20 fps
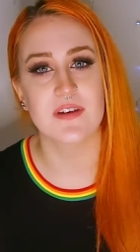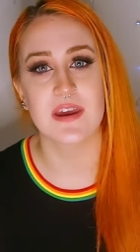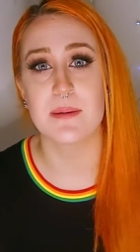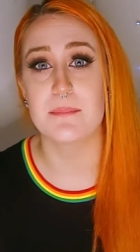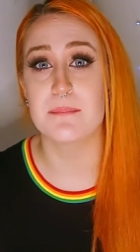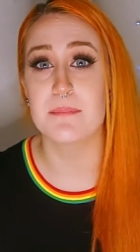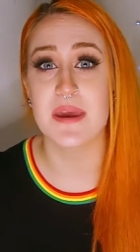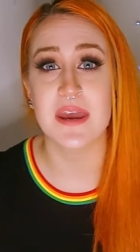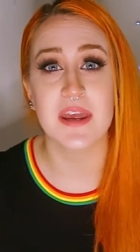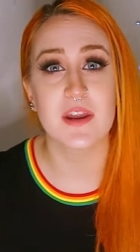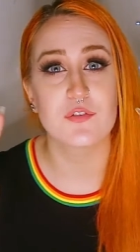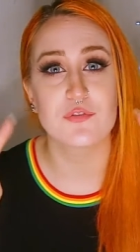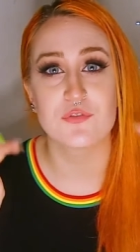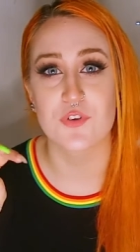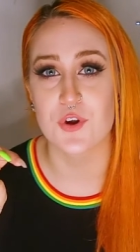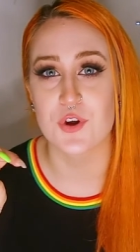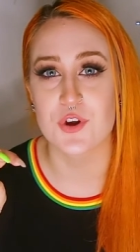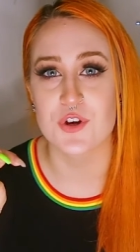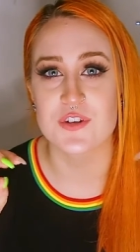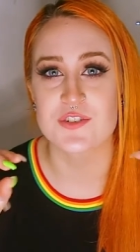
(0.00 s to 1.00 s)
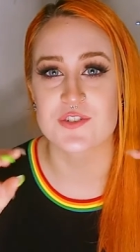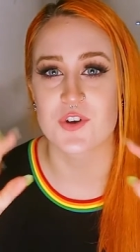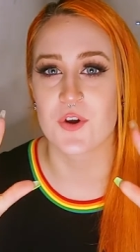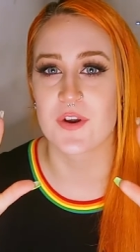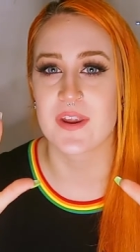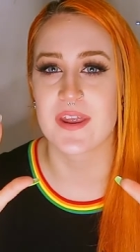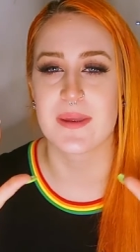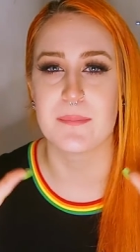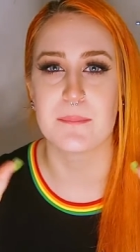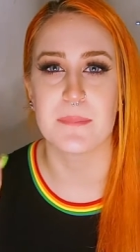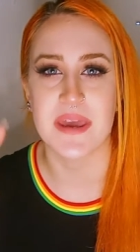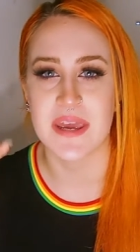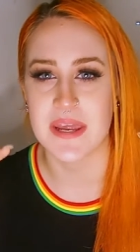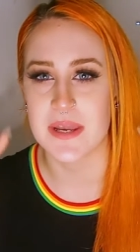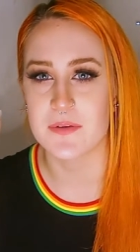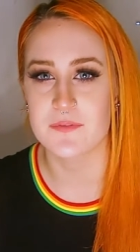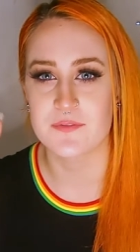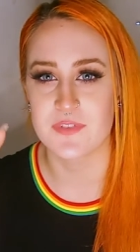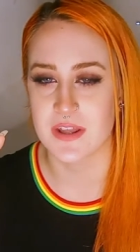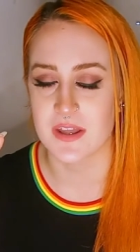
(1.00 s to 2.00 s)
a main focus on a
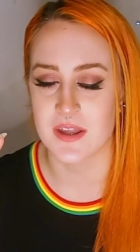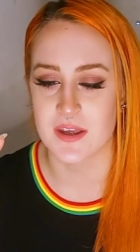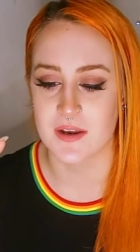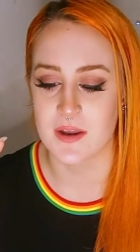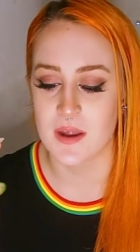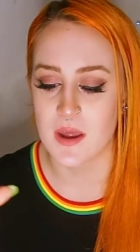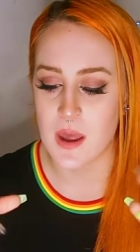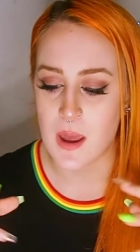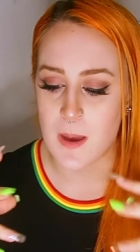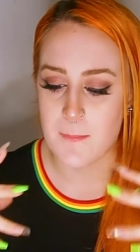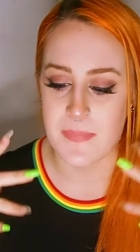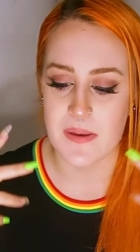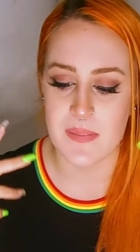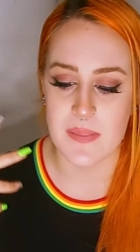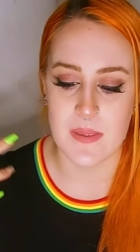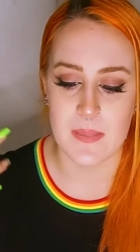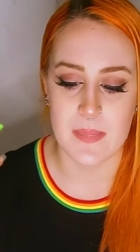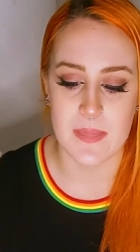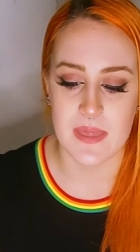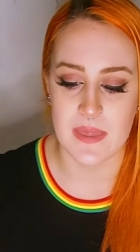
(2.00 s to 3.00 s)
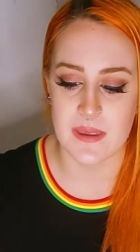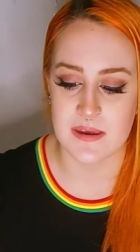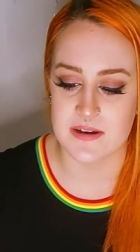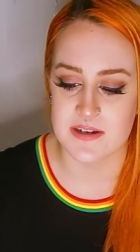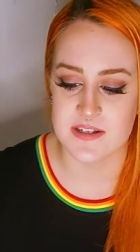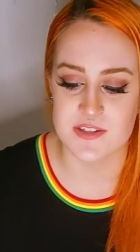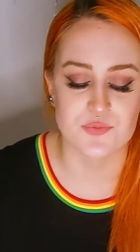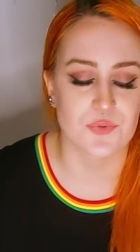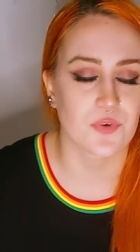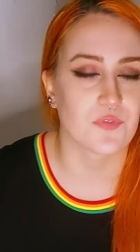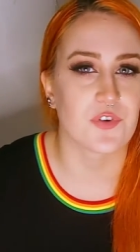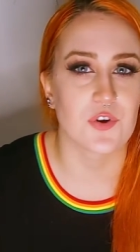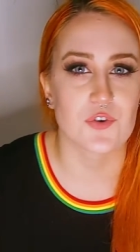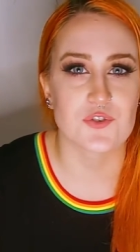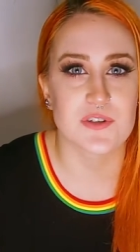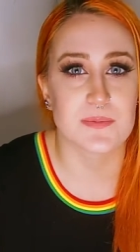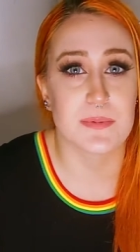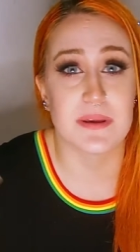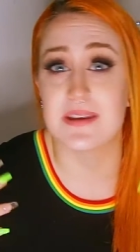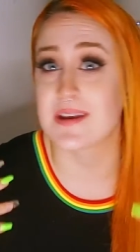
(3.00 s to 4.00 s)
main villain, but then there is revealed
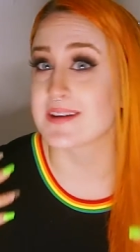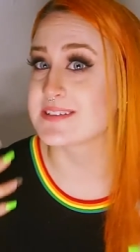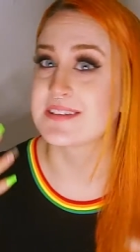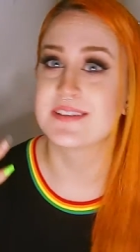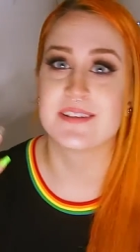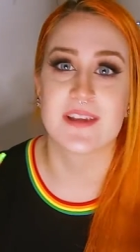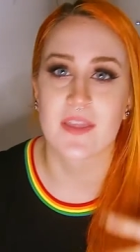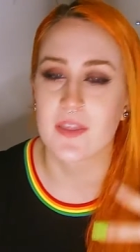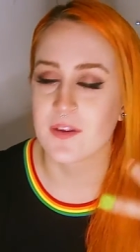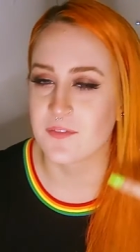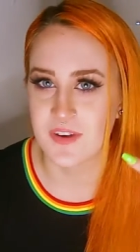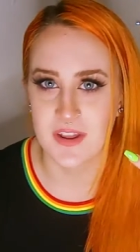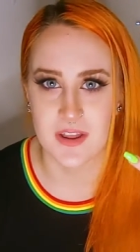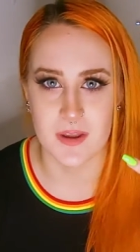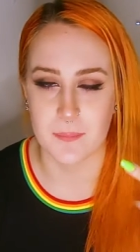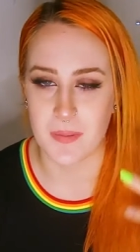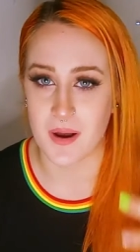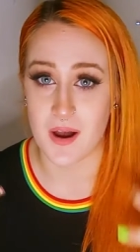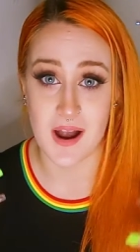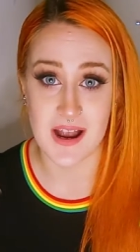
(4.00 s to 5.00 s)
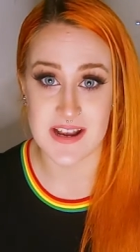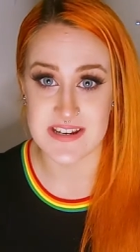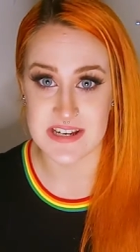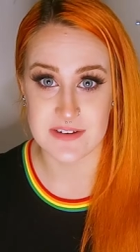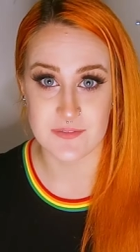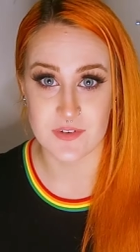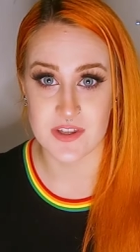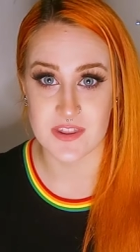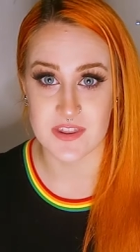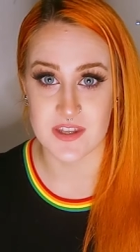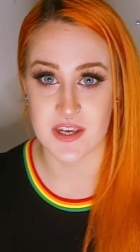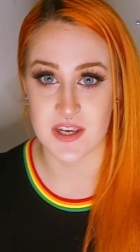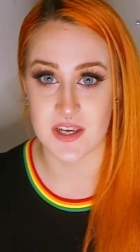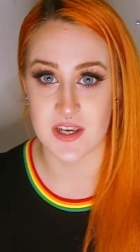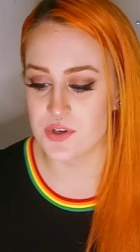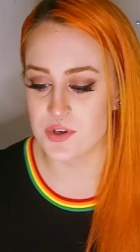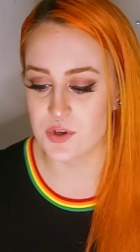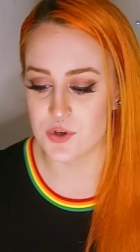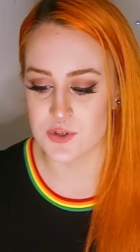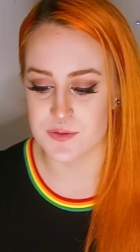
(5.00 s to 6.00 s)
to be yet another villain behind everything
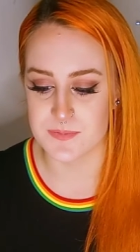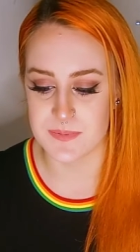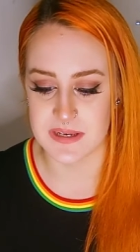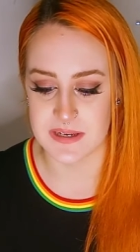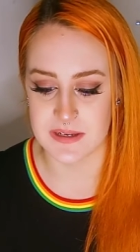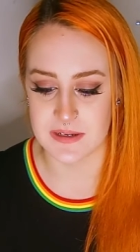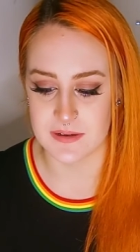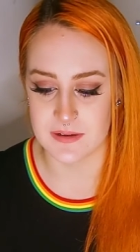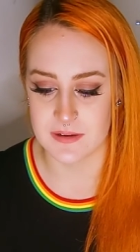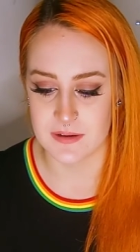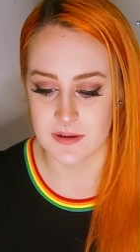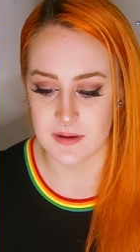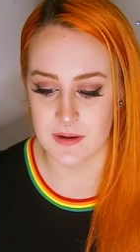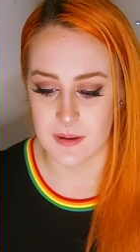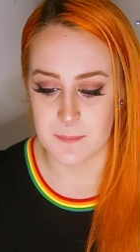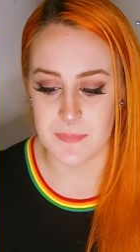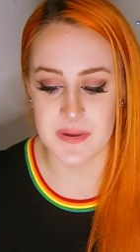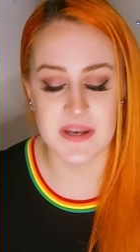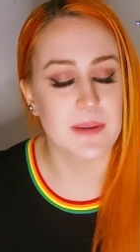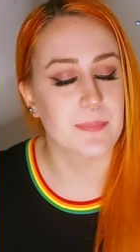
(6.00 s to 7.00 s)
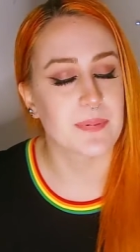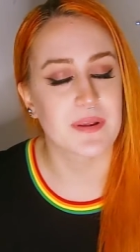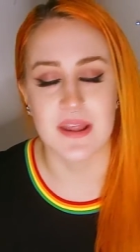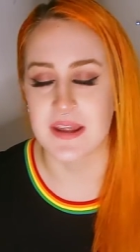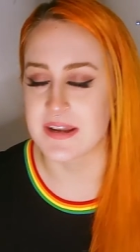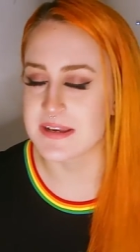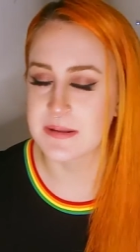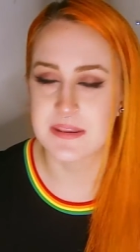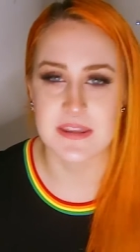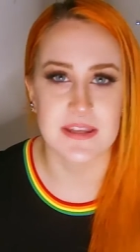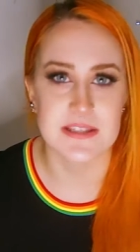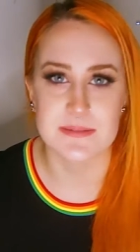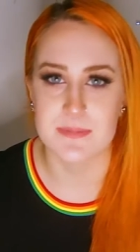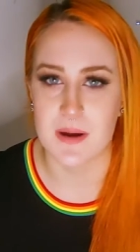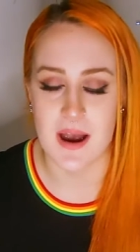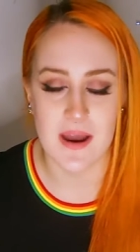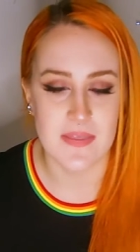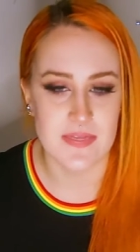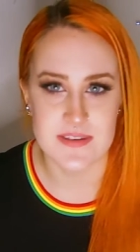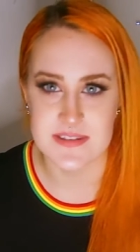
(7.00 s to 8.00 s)
who's been manipulating things
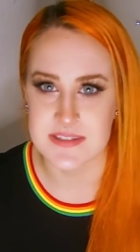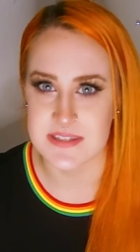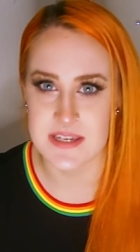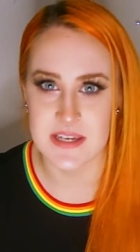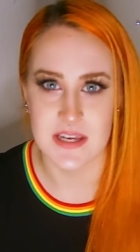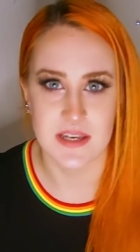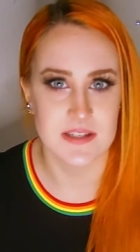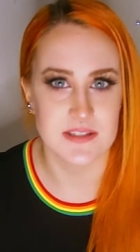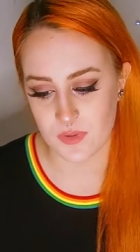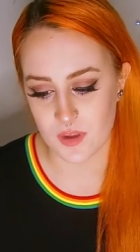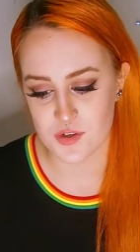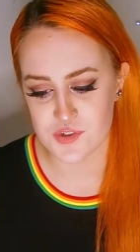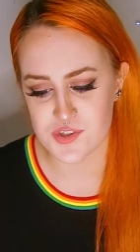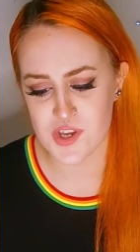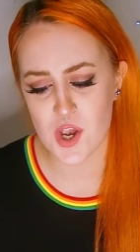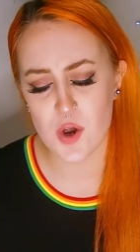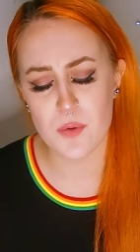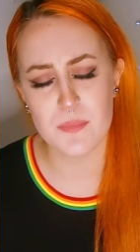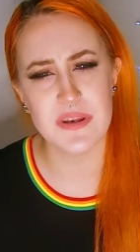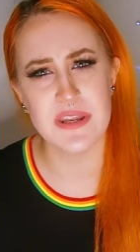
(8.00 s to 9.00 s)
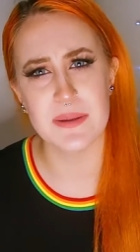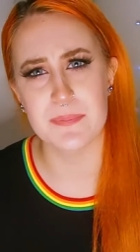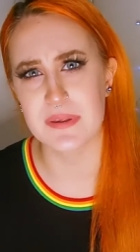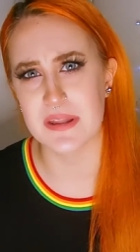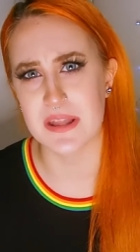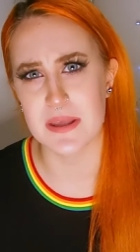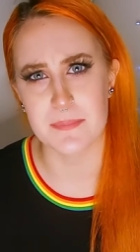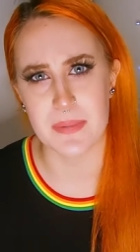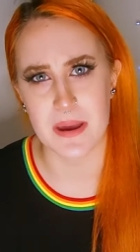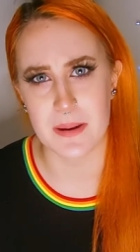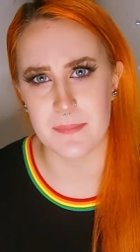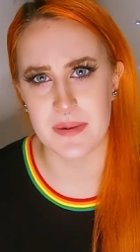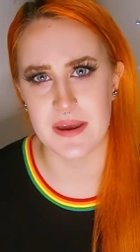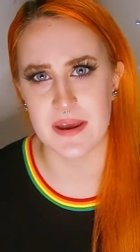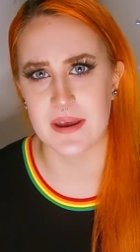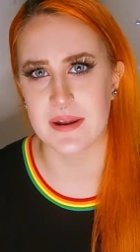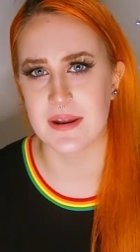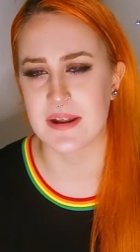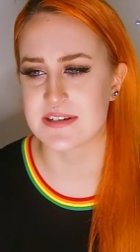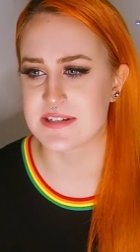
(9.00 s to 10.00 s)
behind the scenes to help manipulate
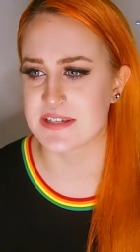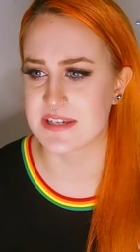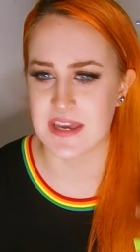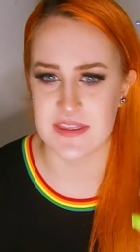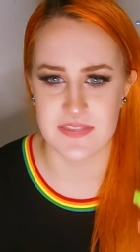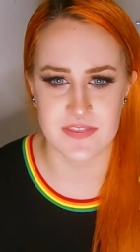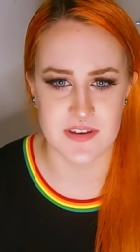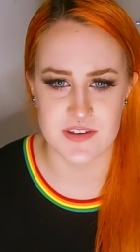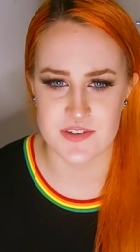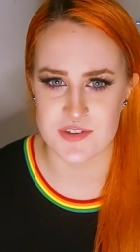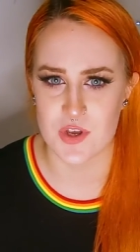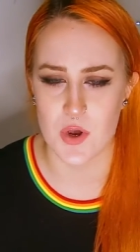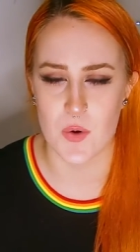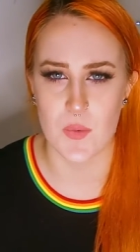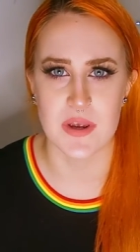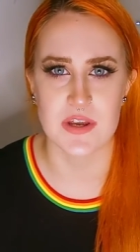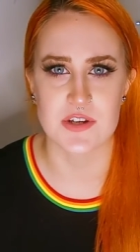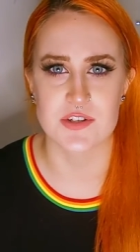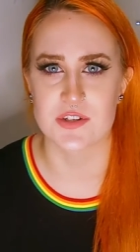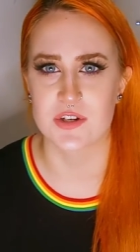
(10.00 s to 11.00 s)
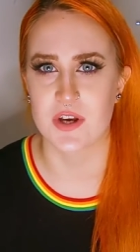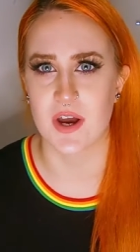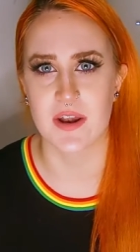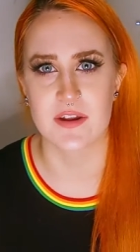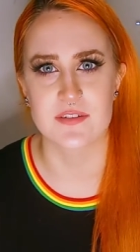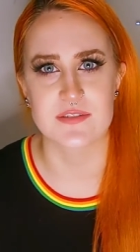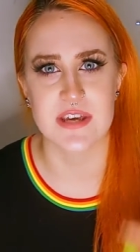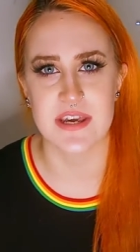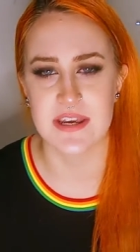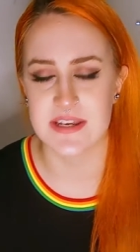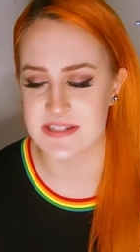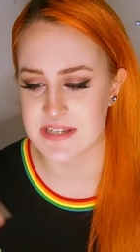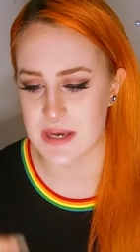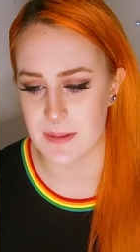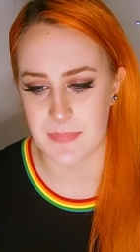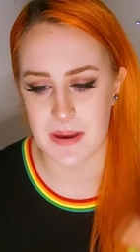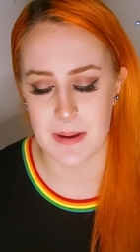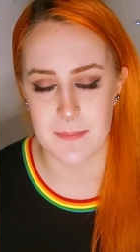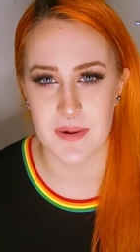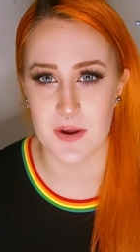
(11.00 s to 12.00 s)
Batman and to get things going to kind of take down
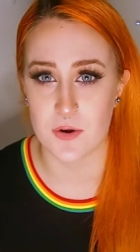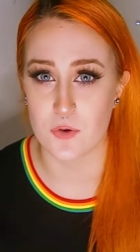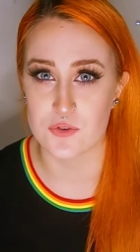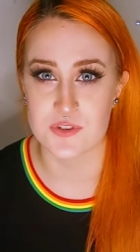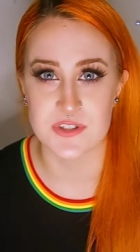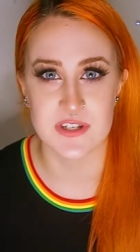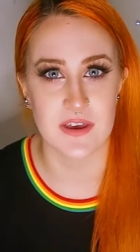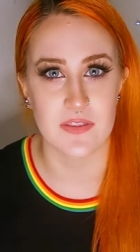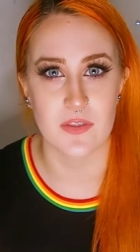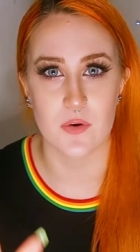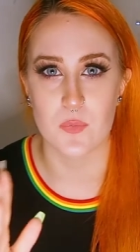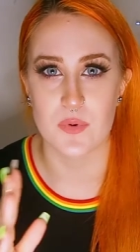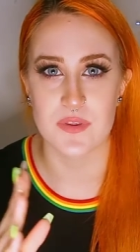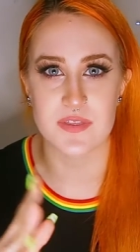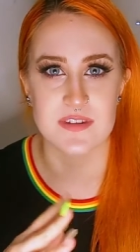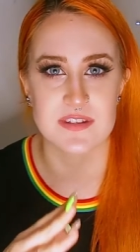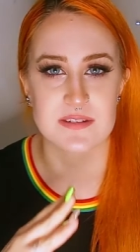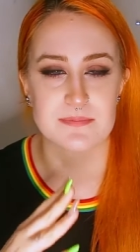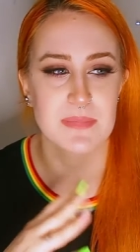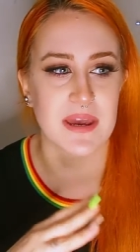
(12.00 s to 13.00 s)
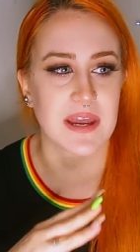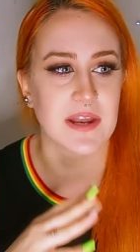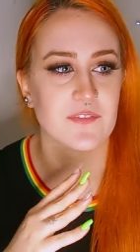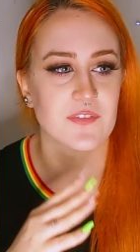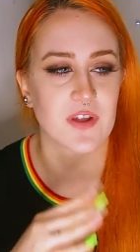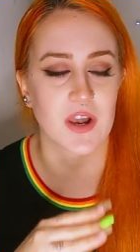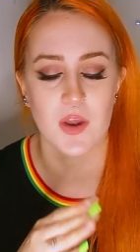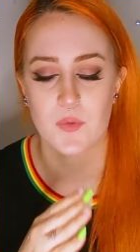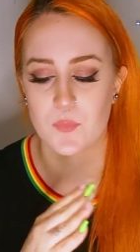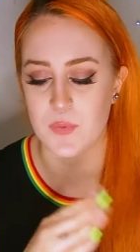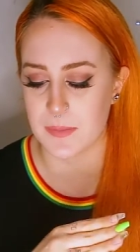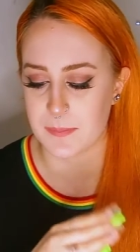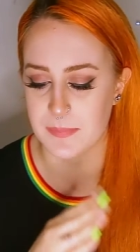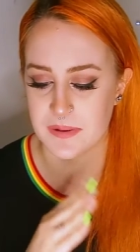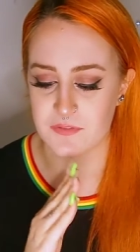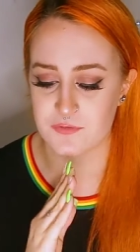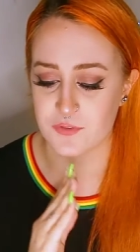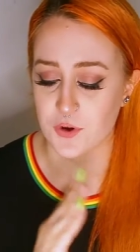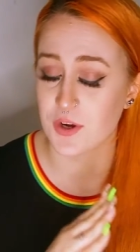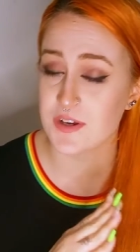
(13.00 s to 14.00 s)
Batman altogether with this main villain we've
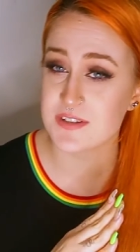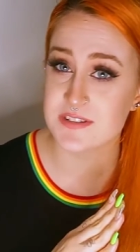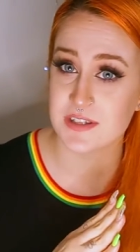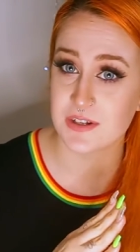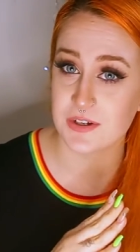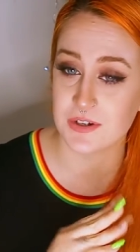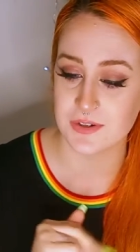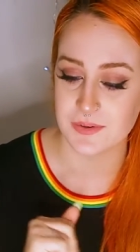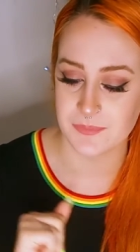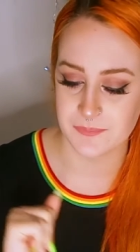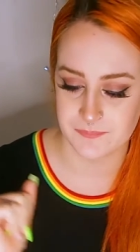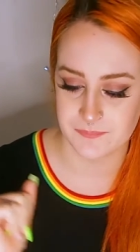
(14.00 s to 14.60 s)
been focusing on.